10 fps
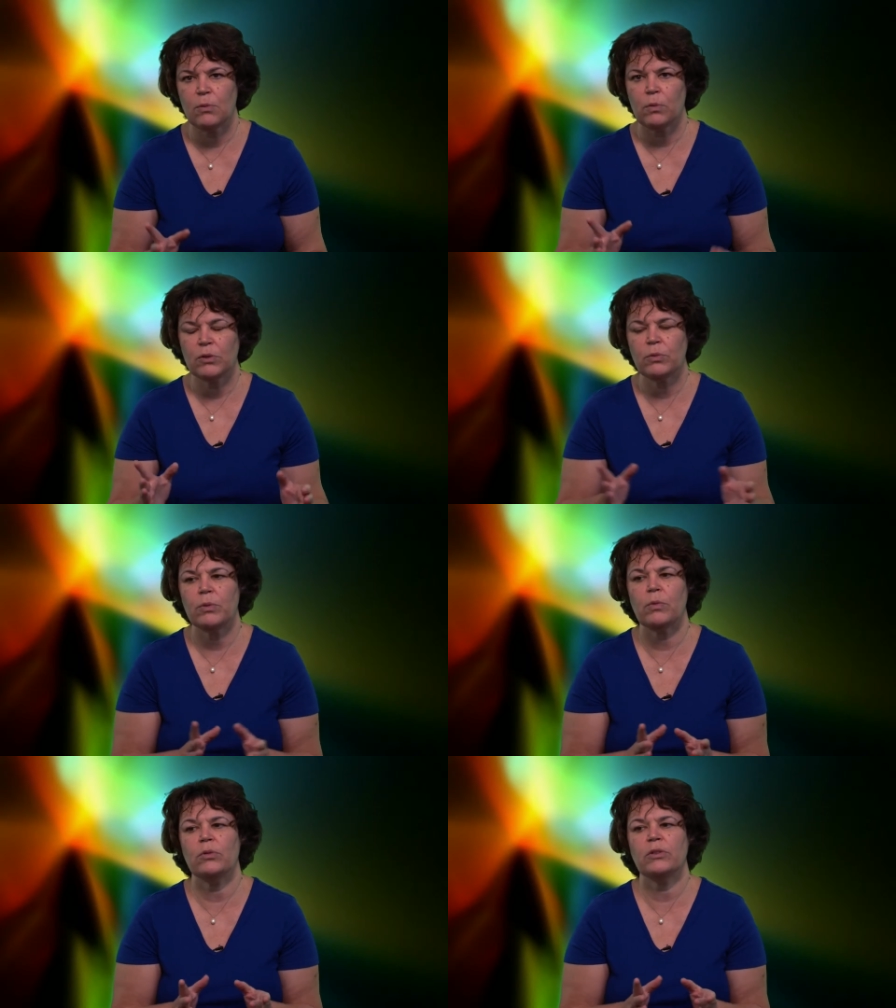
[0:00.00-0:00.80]
And what
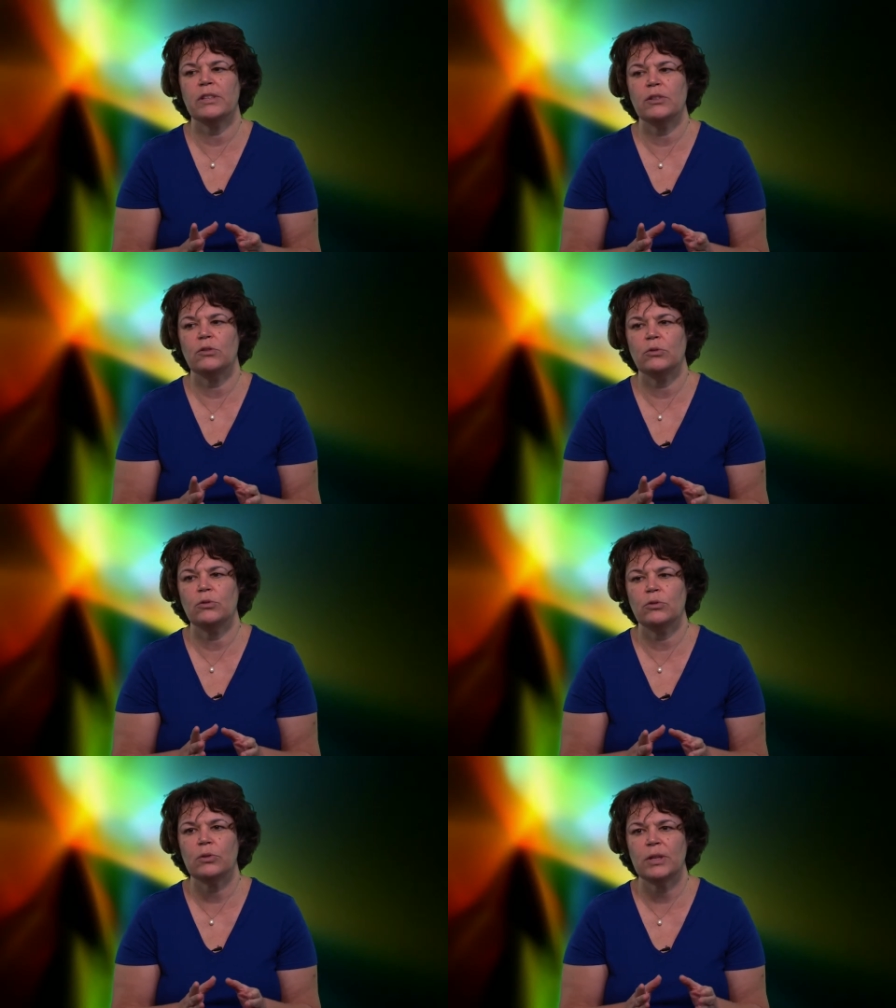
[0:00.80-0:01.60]
we wanted to
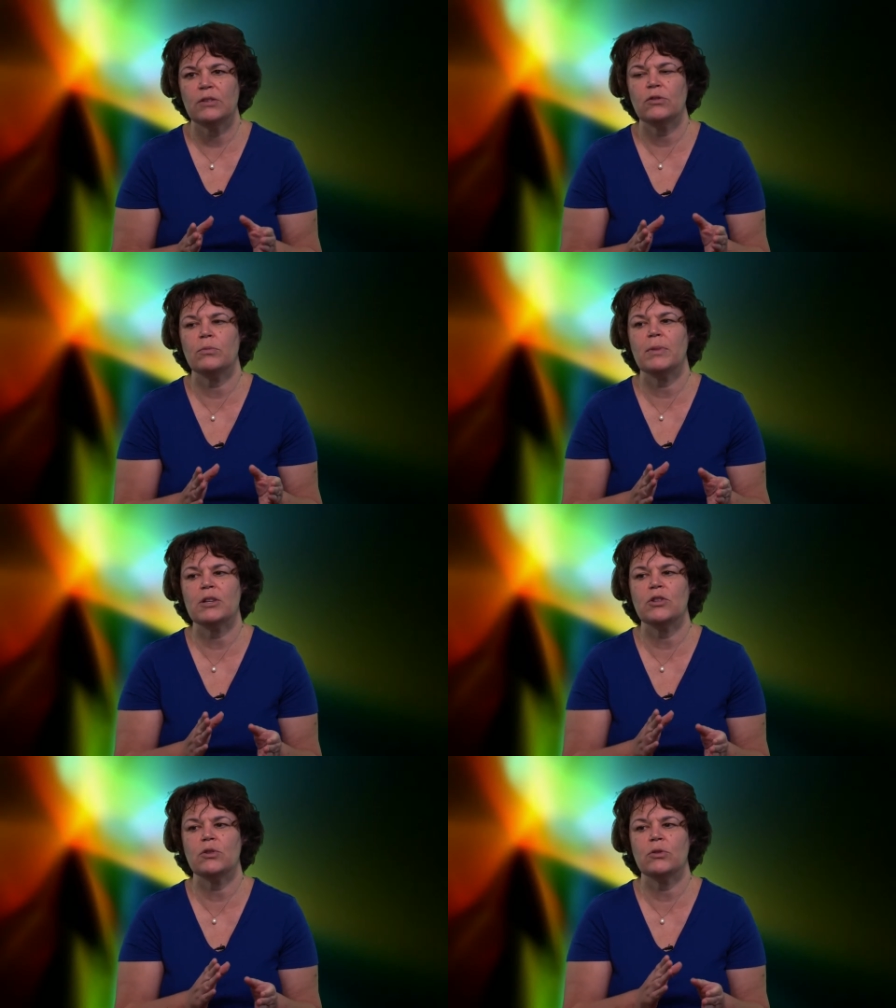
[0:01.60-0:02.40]
do is to
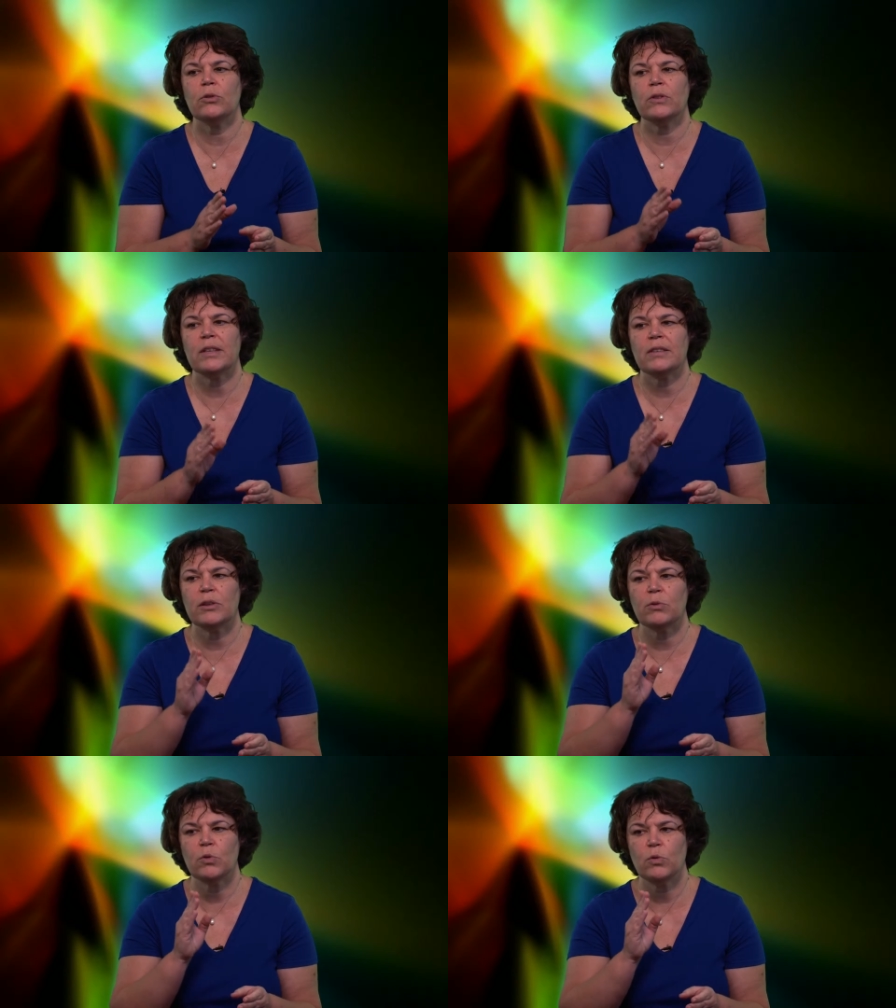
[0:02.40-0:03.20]
make sure that
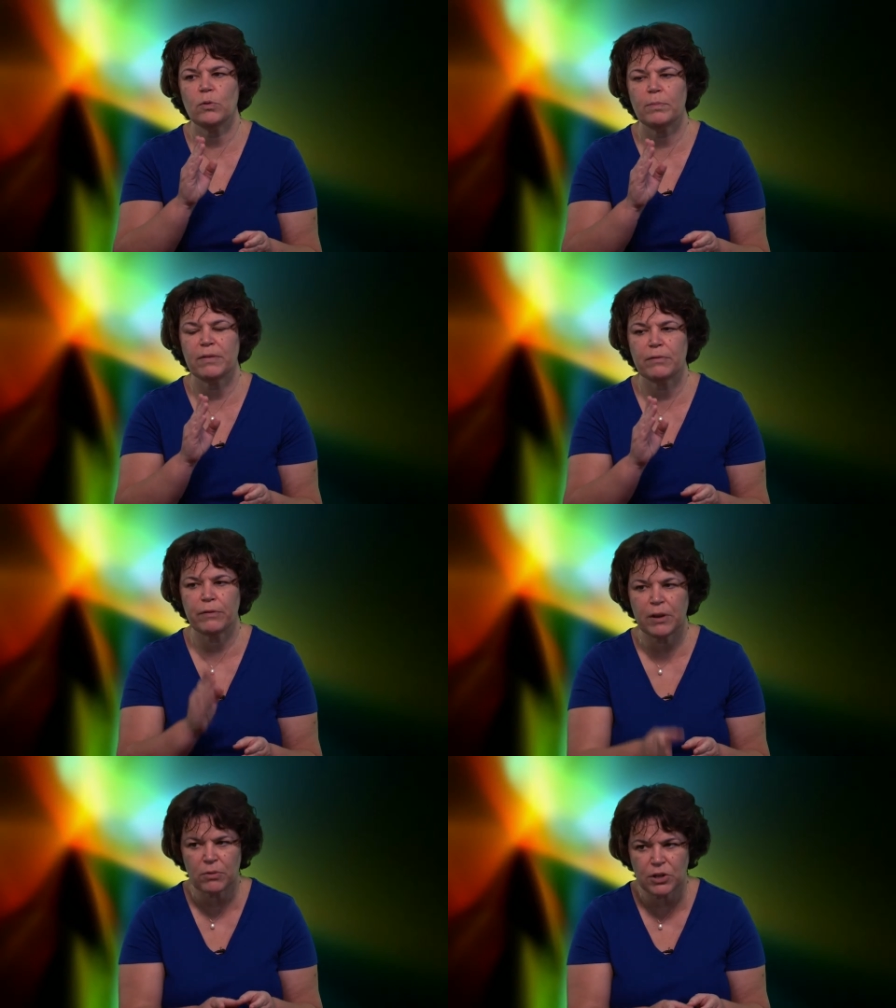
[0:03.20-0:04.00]
they could be
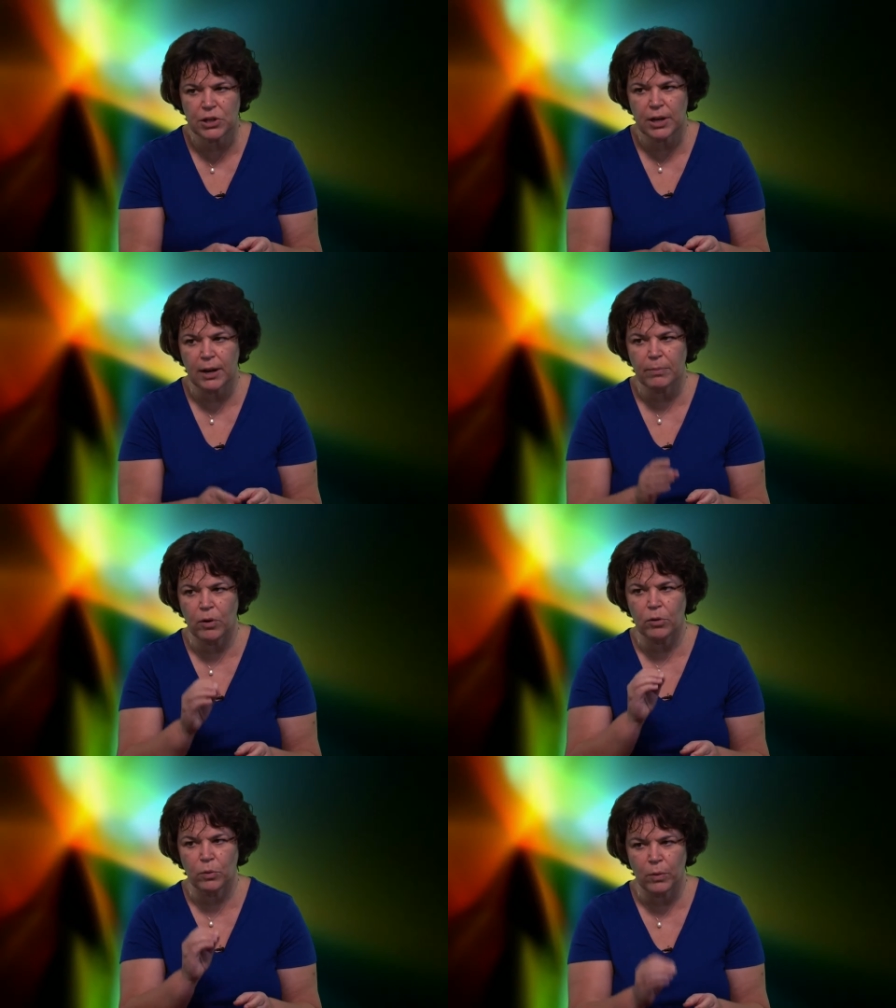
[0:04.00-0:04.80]
very sharp
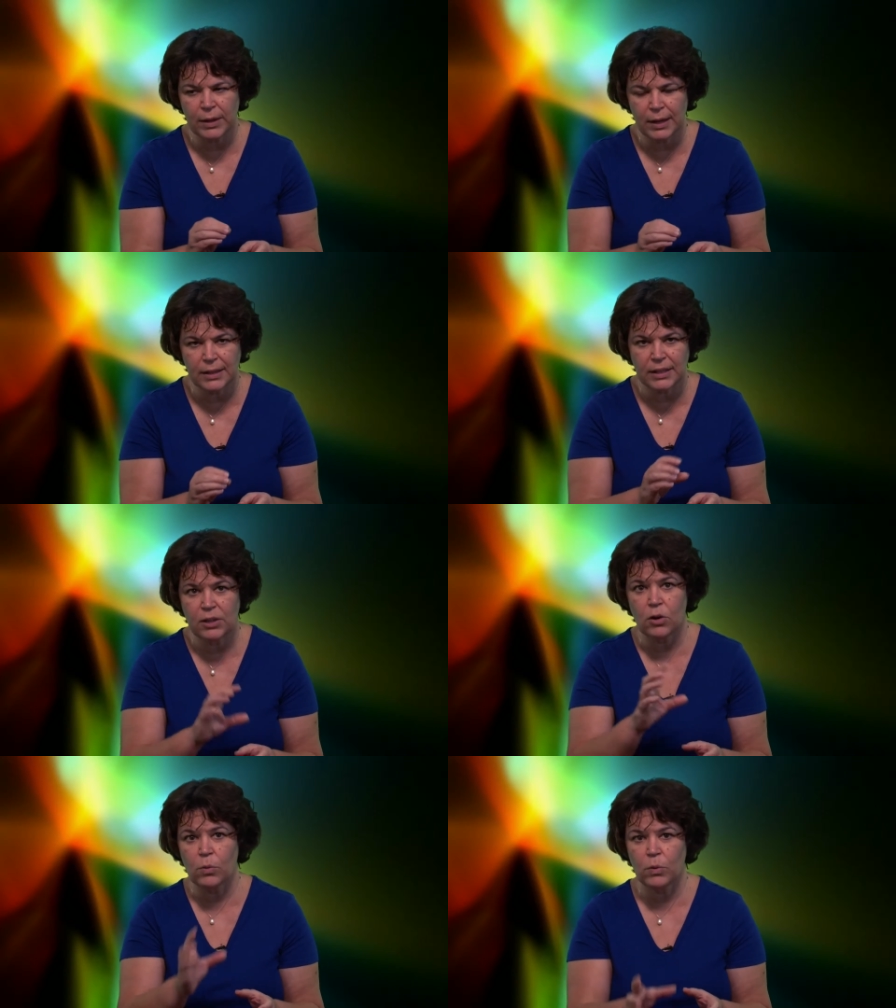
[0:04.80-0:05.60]
on one
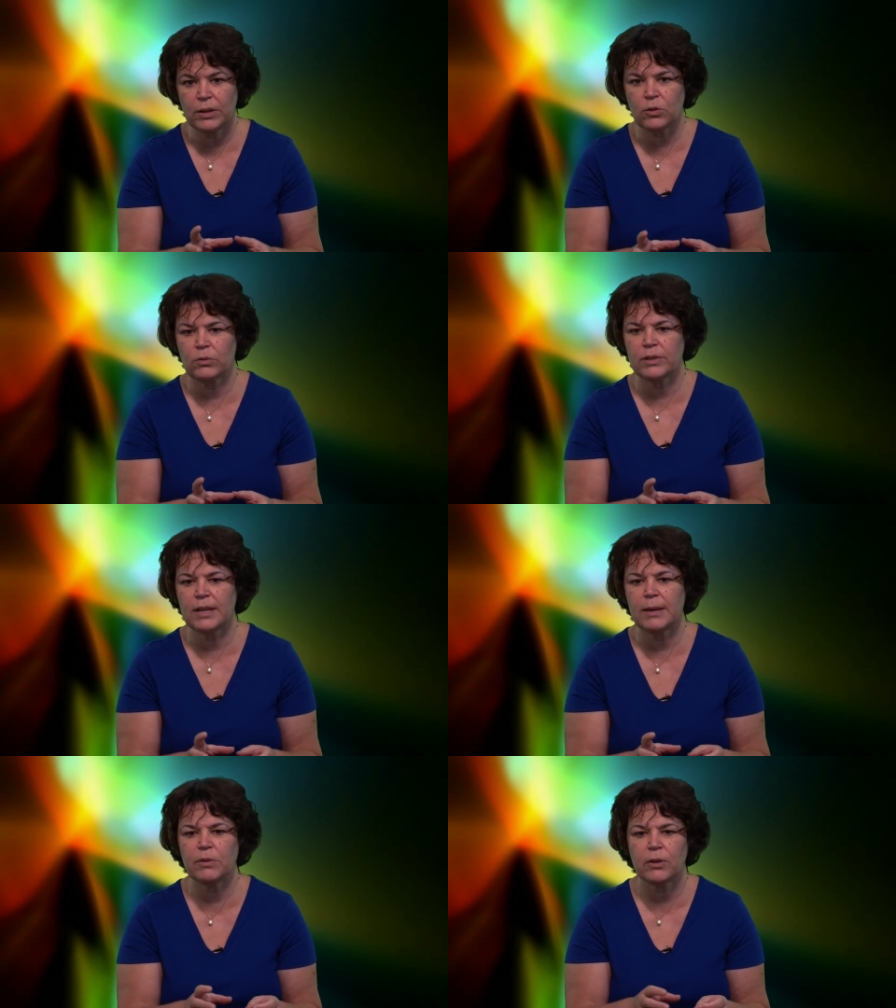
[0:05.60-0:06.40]
idea or one
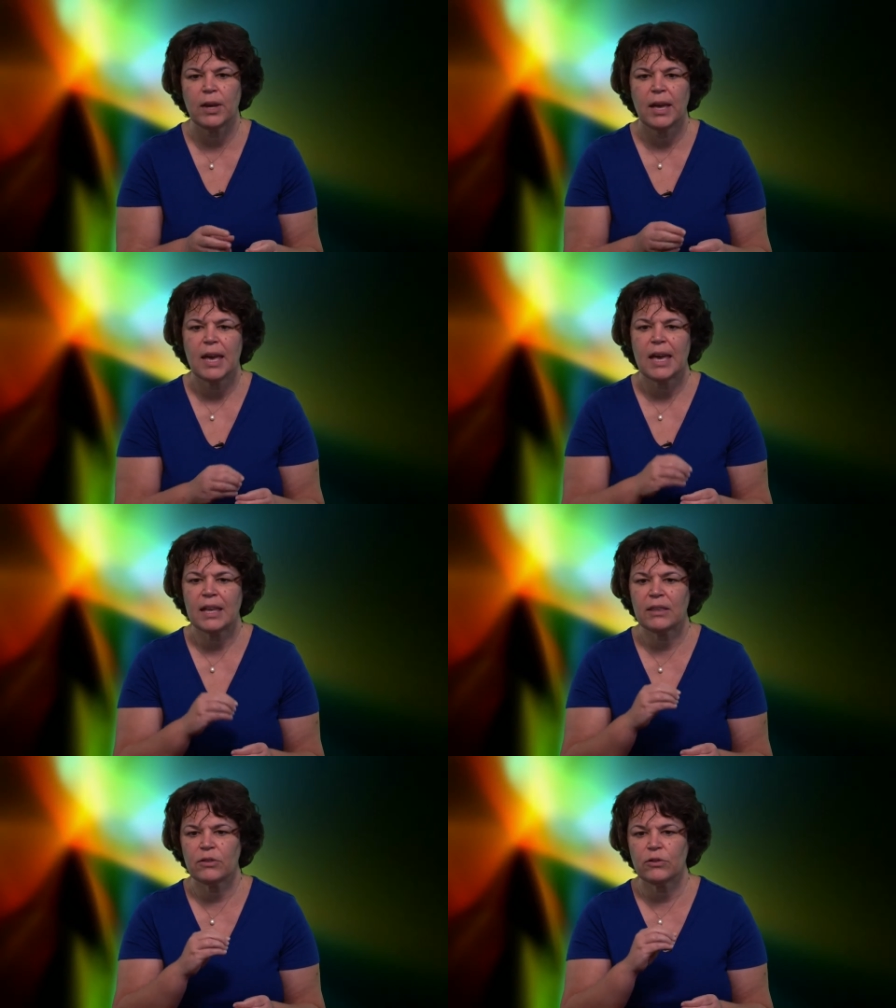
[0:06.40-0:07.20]
concept
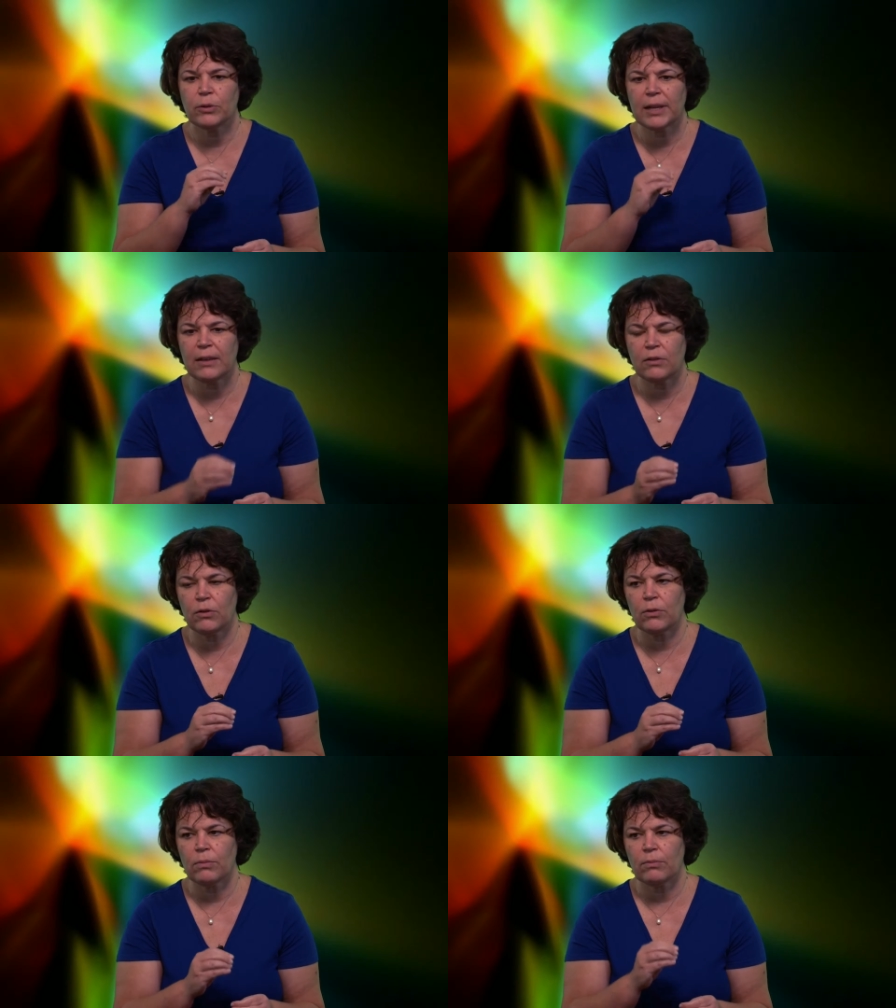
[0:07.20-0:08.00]
and to get
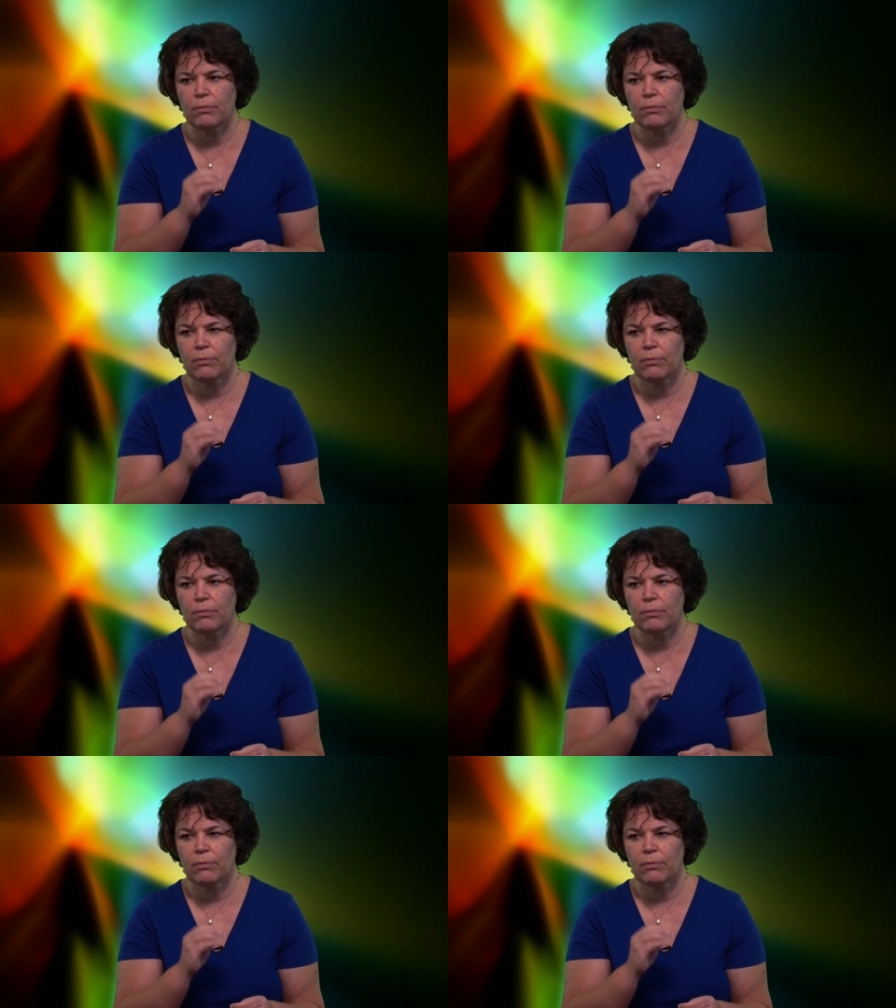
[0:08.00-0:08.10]
the